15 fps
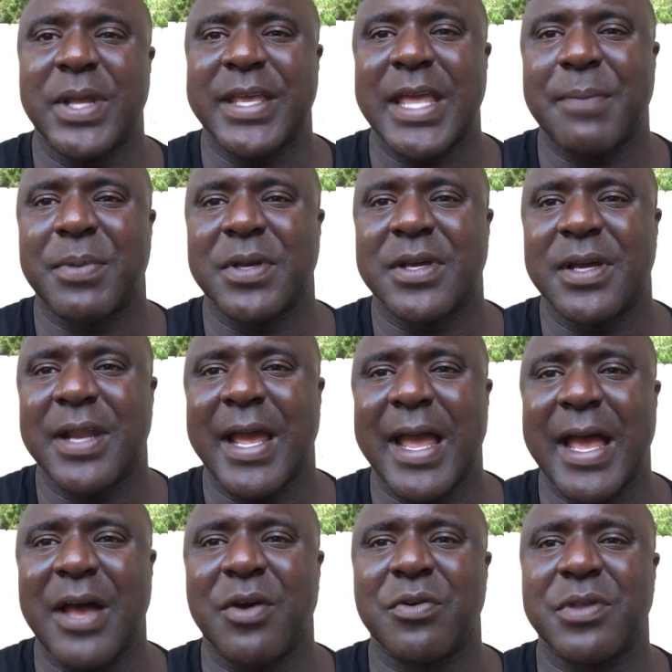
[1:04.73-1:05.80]
They kept a good
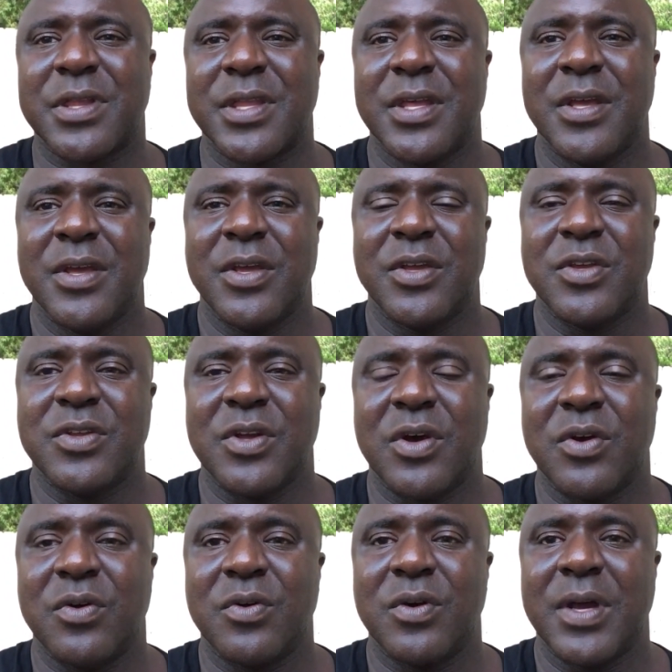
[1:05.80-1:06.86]
house, you
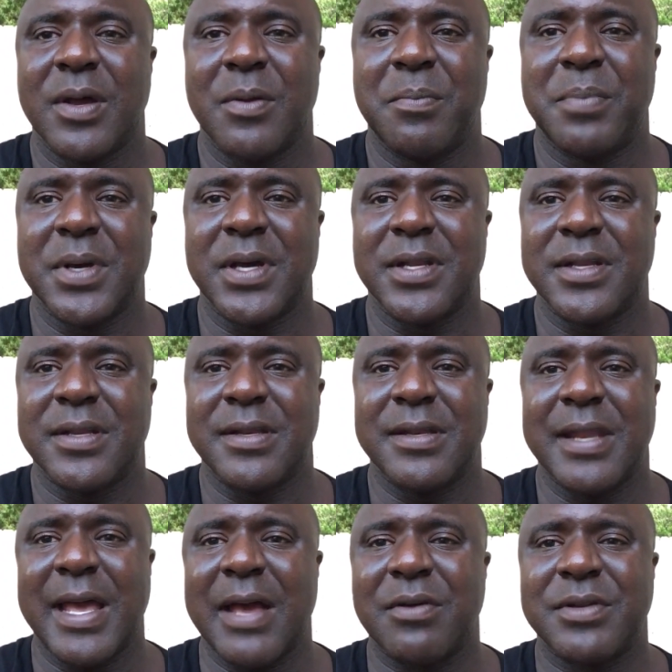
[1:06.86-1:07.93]
know. But
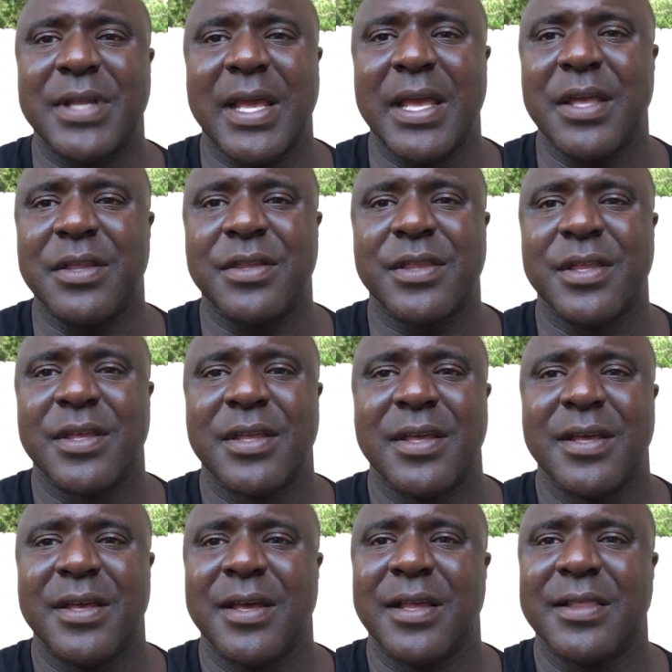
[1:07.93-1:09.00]
nowadays,
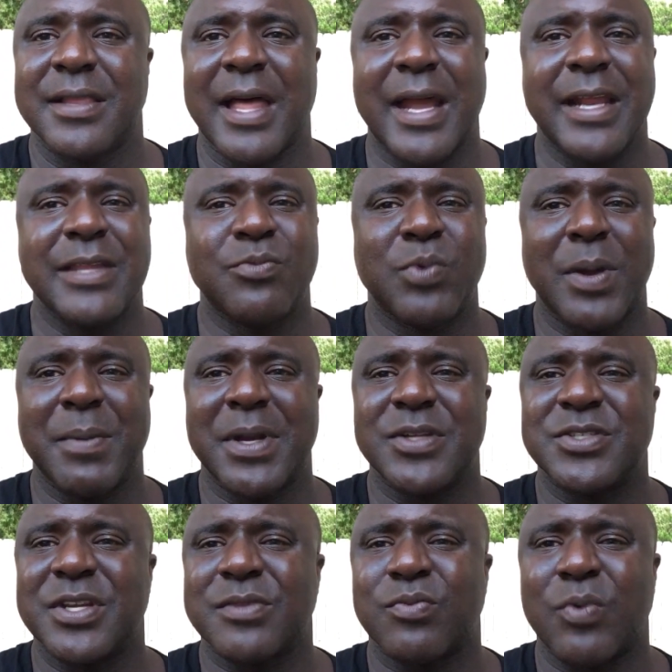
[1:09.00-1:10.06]
a lot of these women are
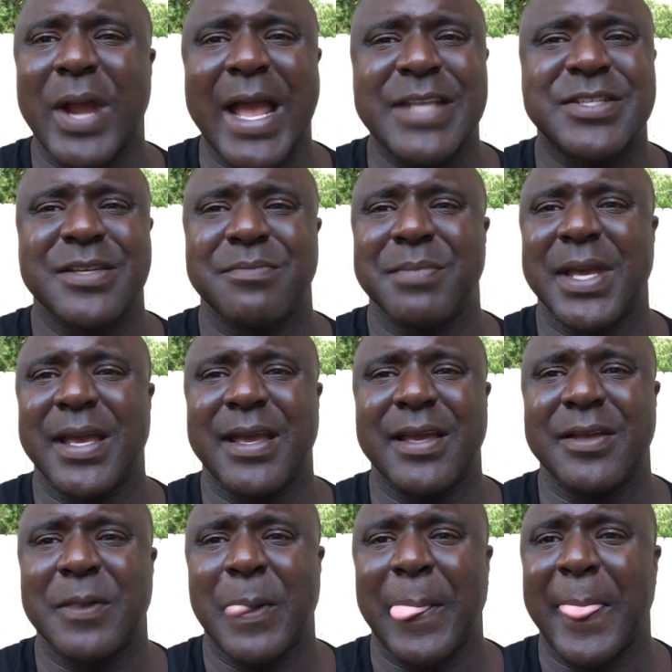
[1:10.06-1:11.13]
just ratchet,
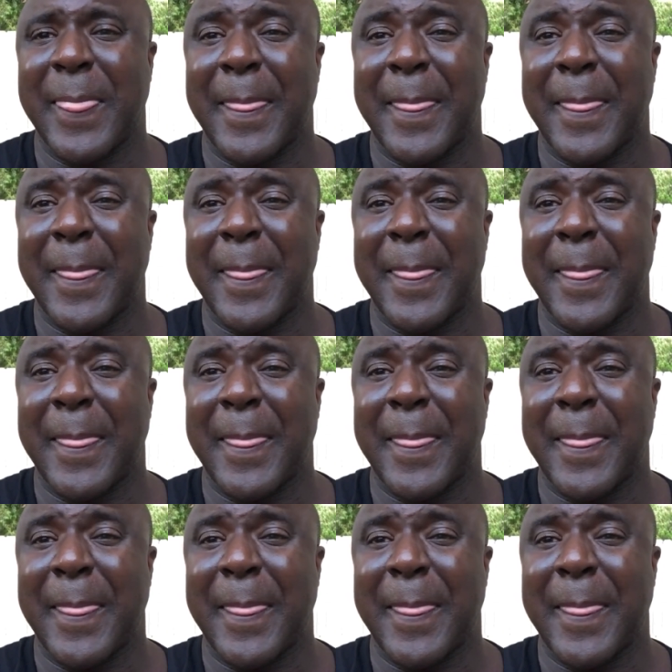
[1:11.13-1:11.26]
man.